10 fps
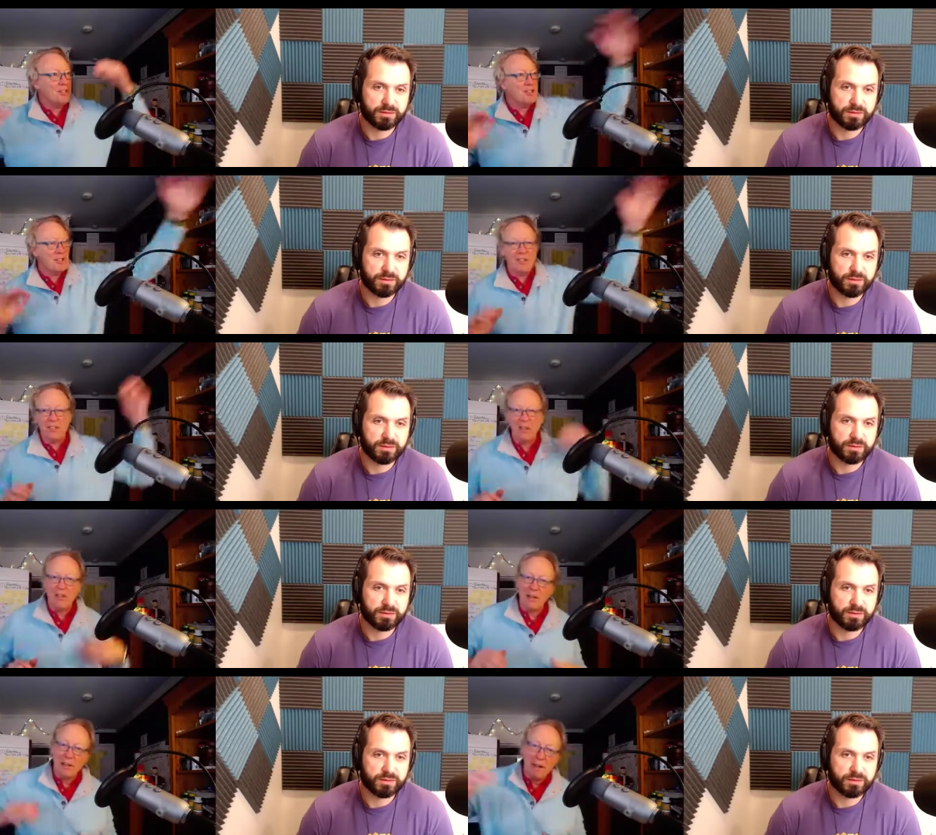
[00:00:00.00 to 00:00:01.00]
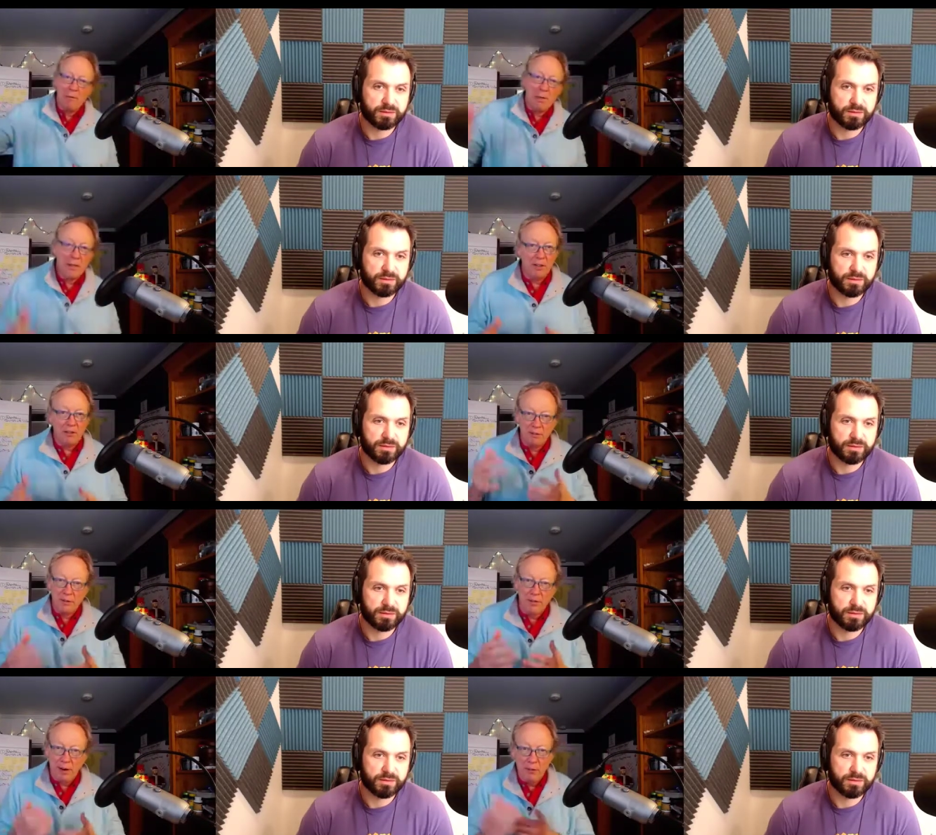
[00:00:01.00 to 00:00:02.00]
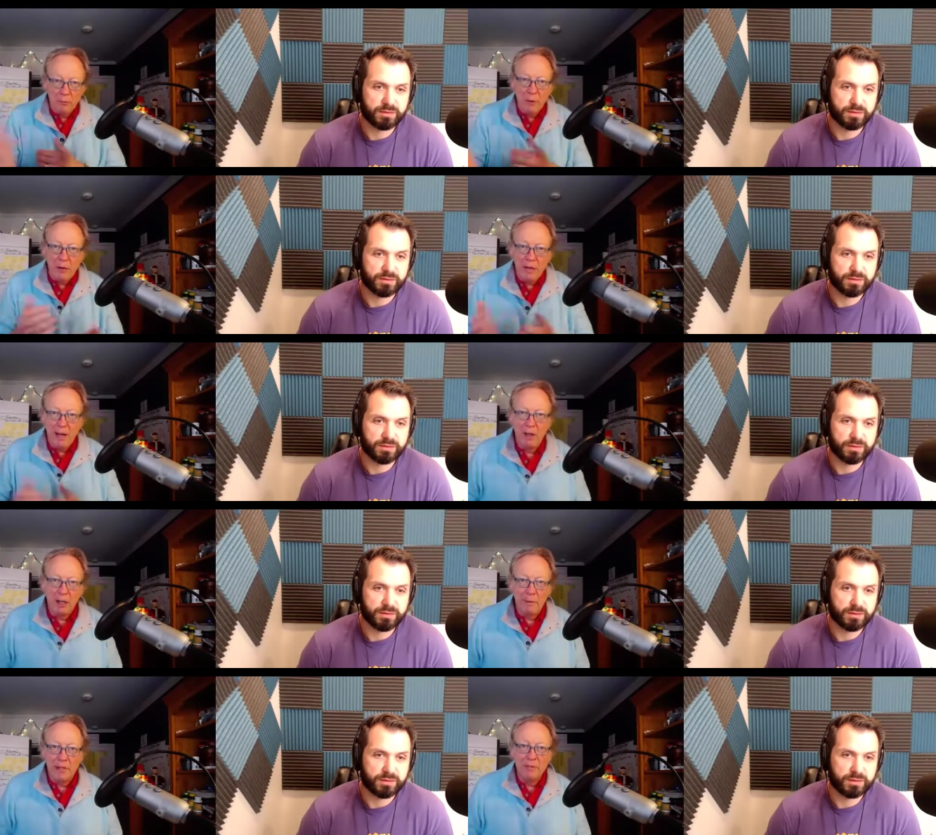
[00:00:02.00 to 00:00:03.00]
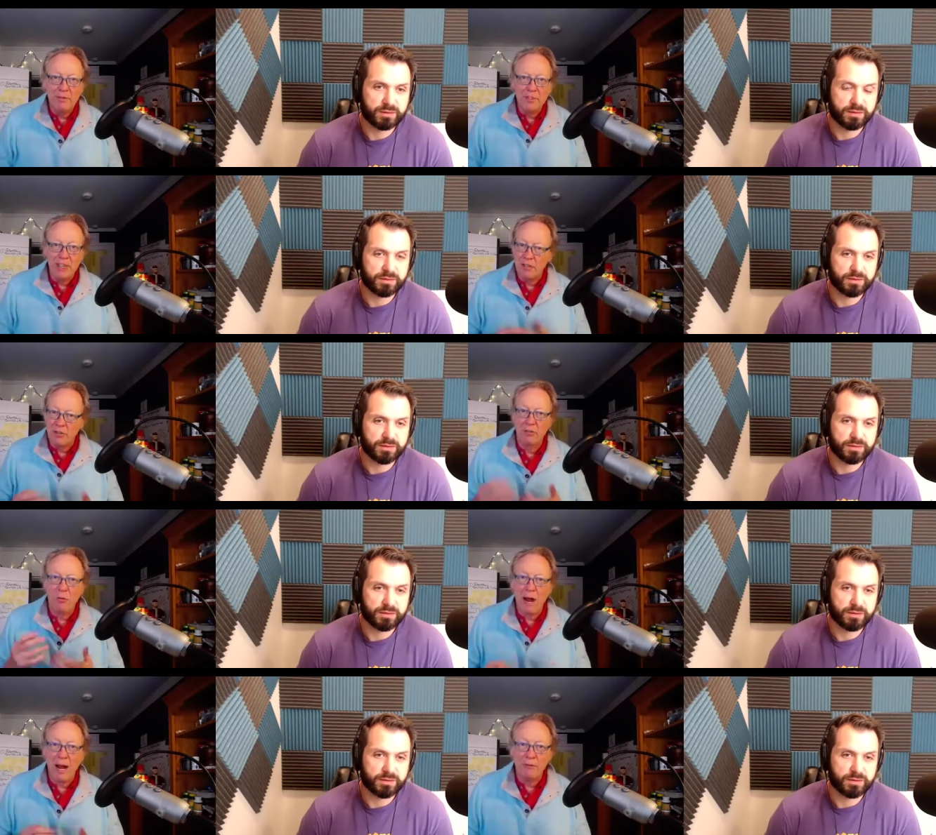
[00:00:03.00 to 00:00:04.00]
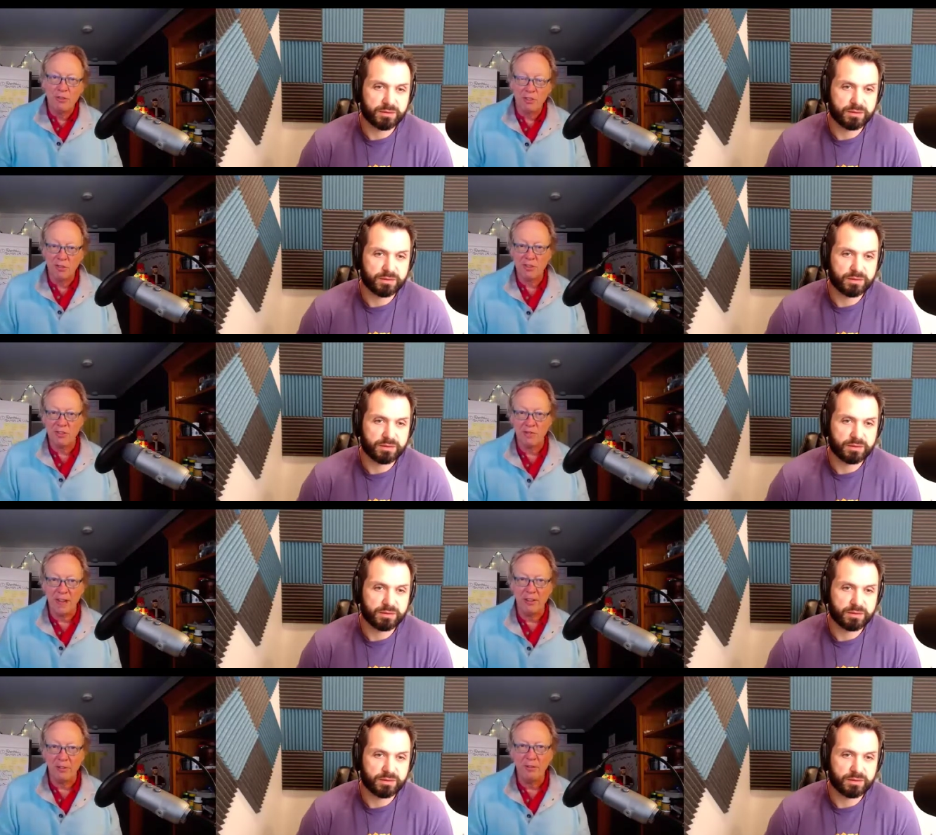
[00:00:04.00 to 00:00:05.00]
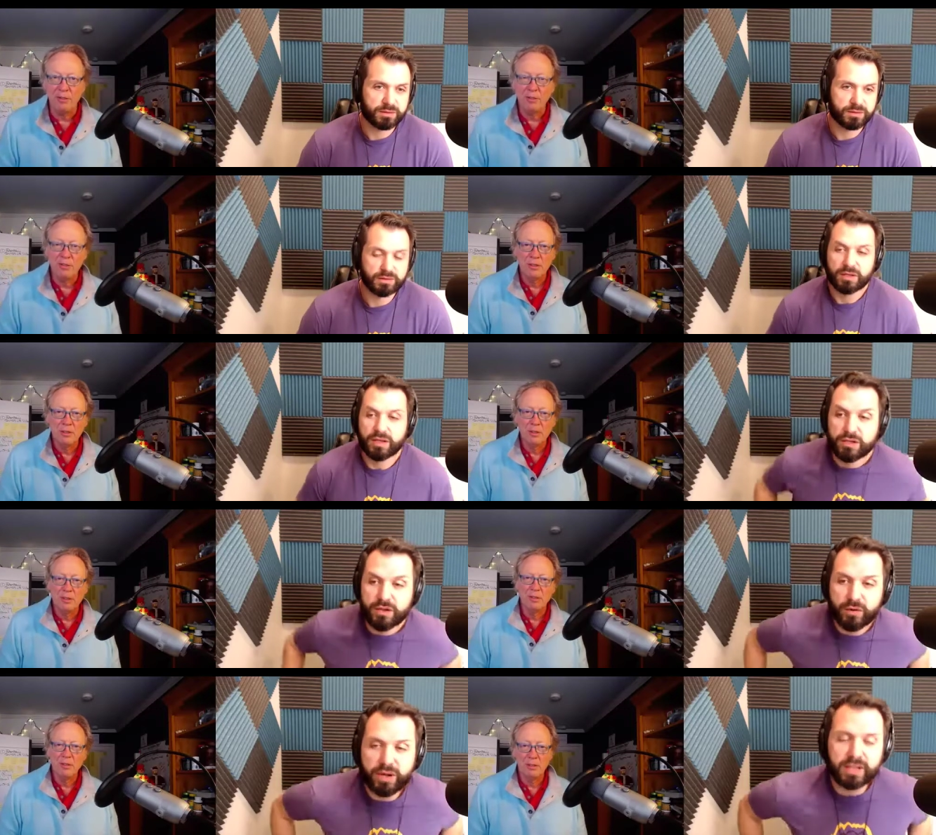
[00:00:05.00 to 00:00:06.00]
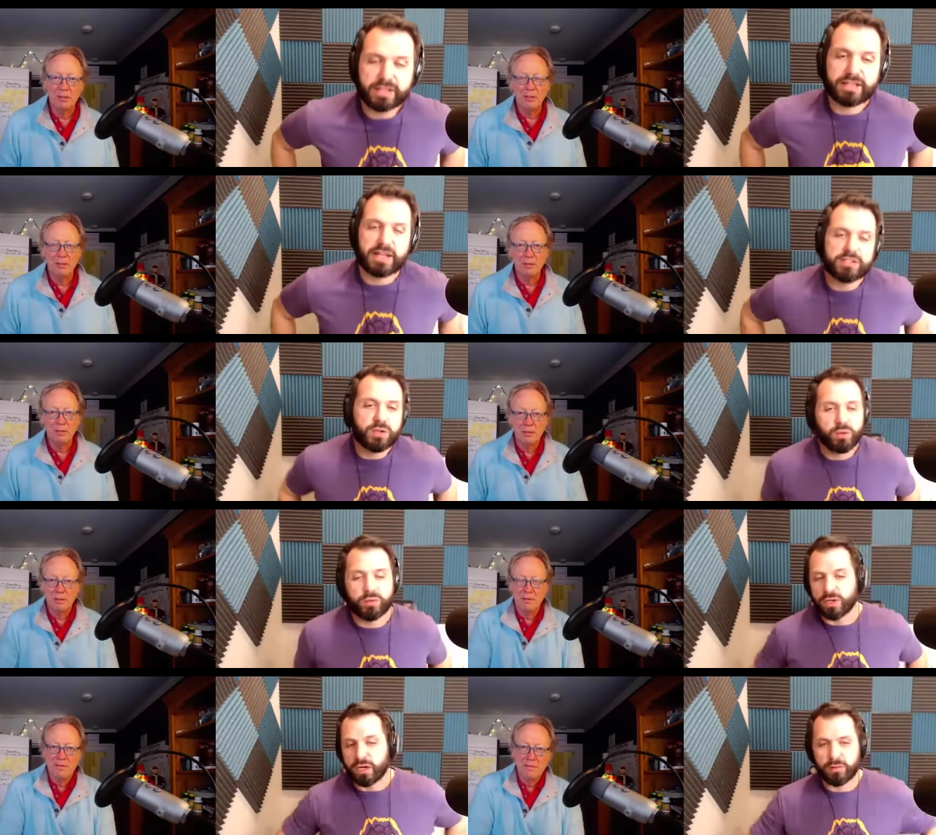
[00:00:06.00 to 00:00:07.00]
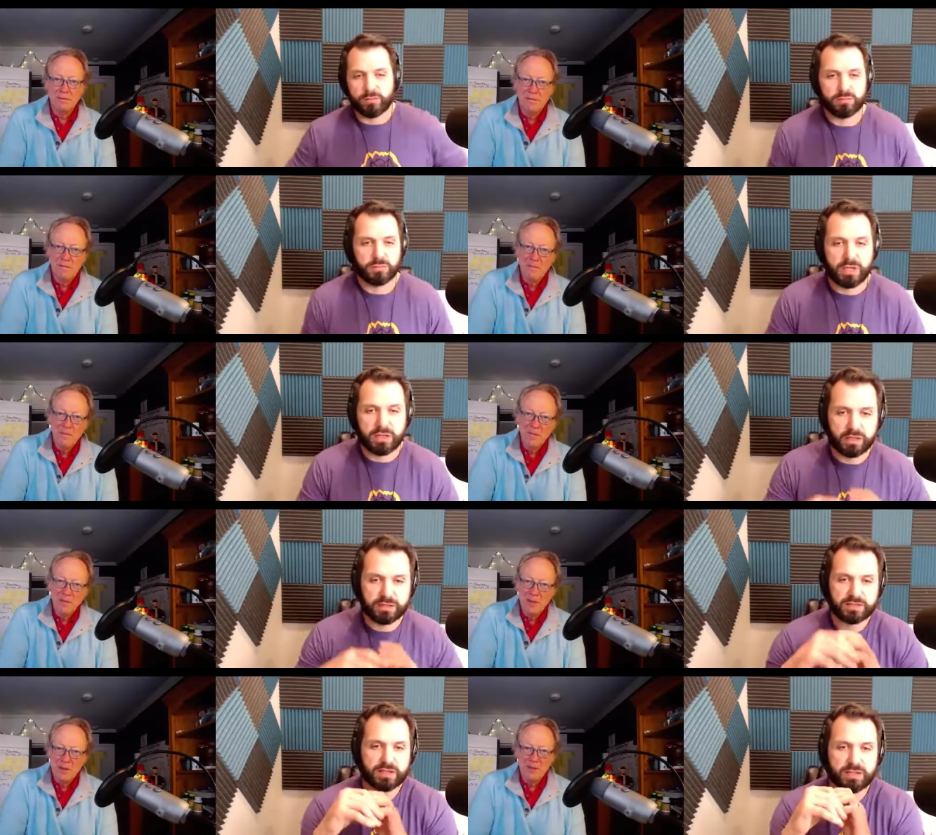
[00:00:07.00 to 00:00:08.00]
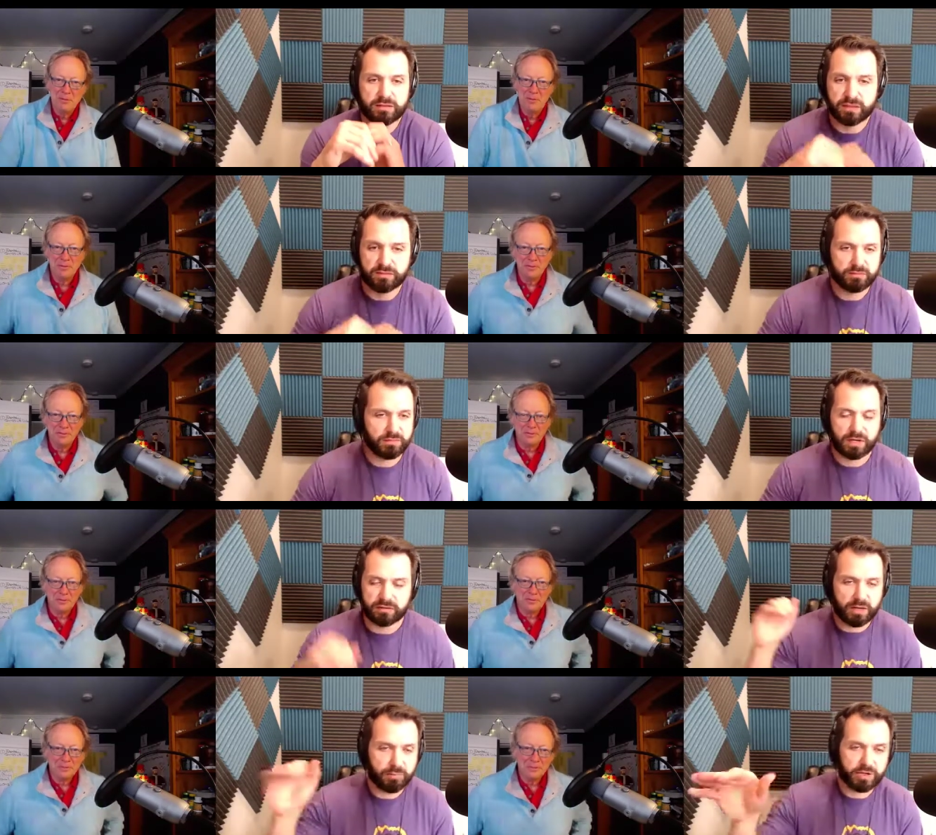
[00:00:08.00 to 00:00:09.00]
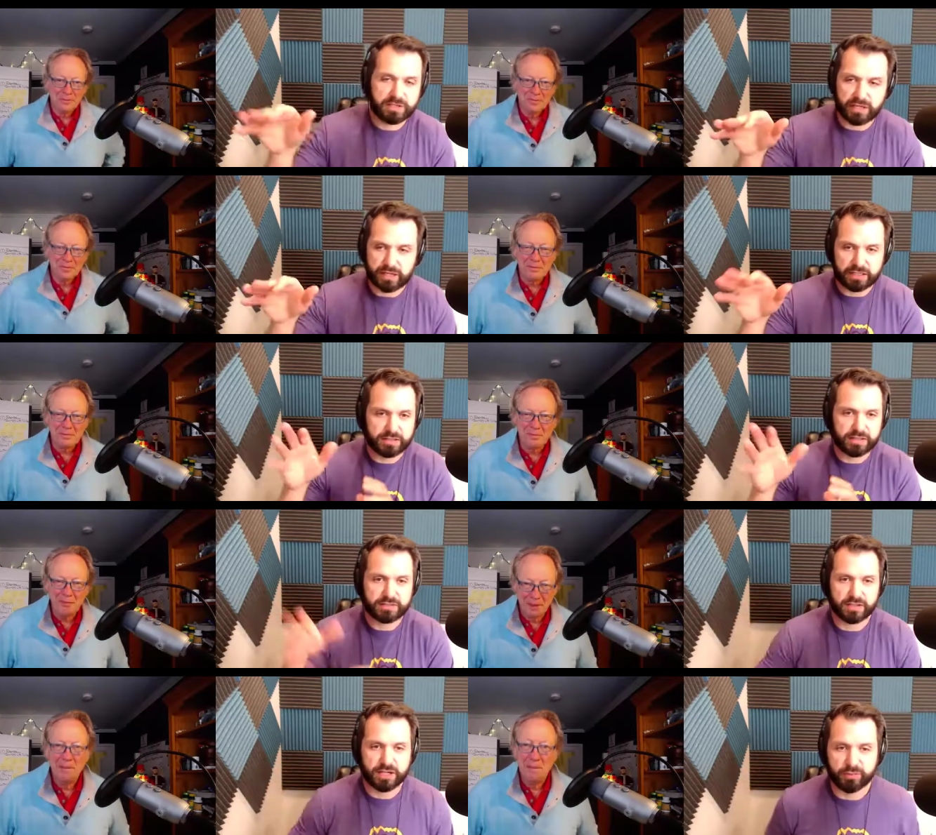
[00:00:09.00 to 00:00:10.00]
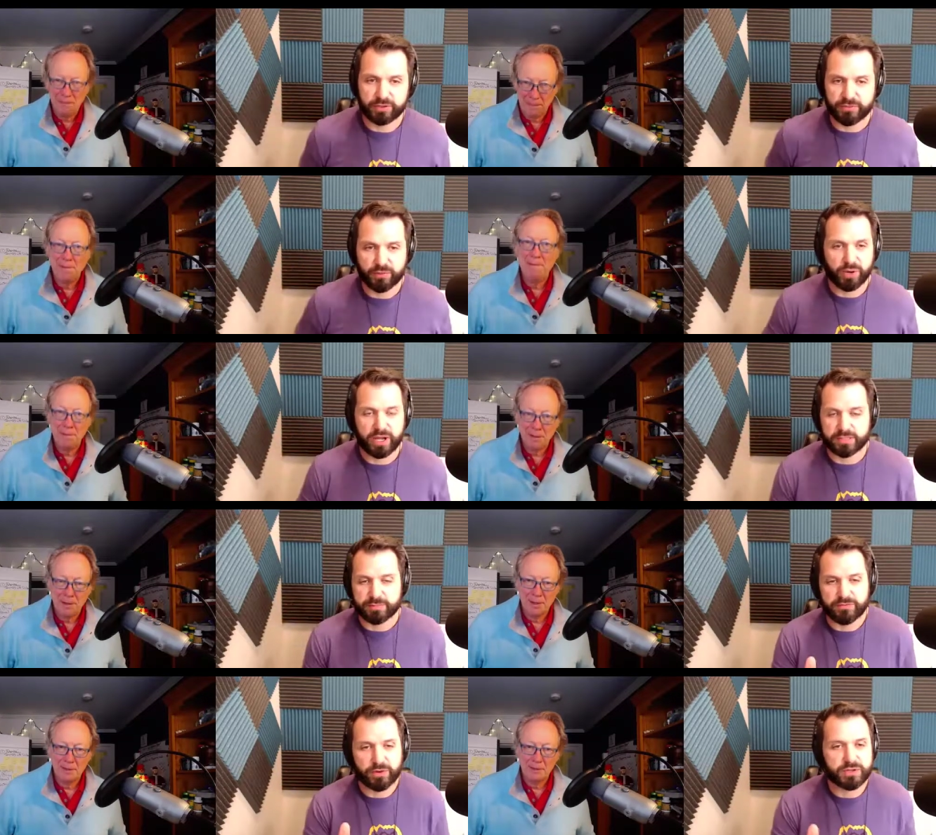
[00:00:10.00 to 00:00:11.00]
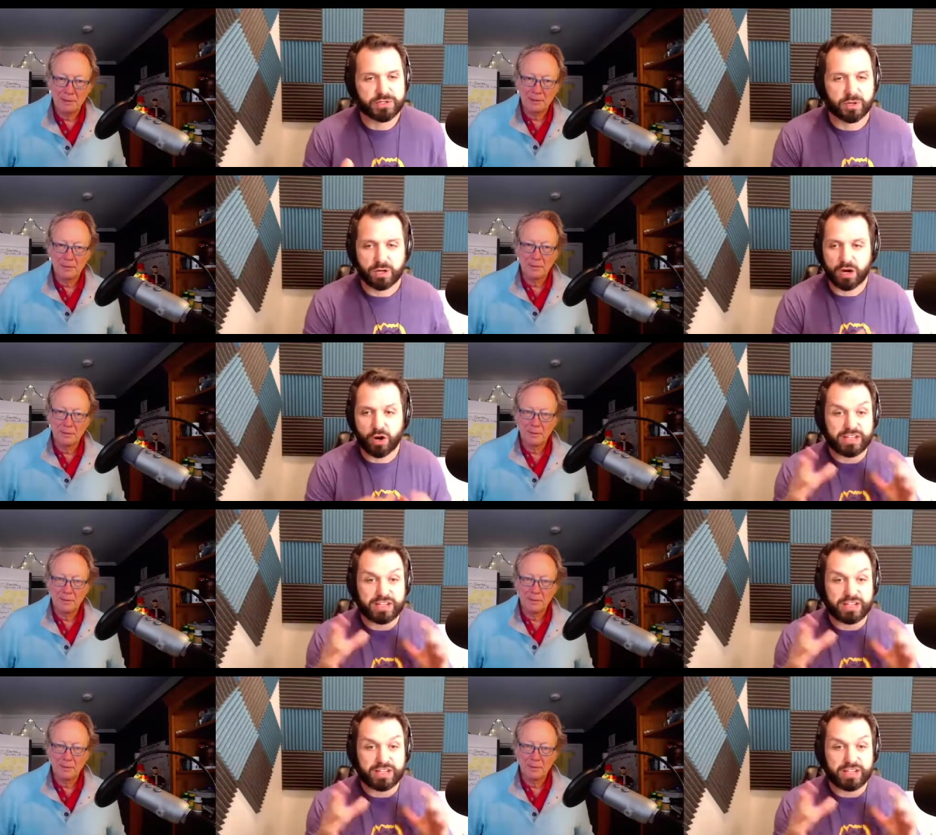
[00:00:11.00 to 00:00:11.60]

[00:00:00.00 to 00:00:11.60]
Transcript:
Speaker 1: and engineering and everybody else to figure out where and how can we use data to drive new sources of value.
Speaker 2: No, I like that. So um, in this, and in, in, I, am going to dig into this in a couple different ways. But first, all right, all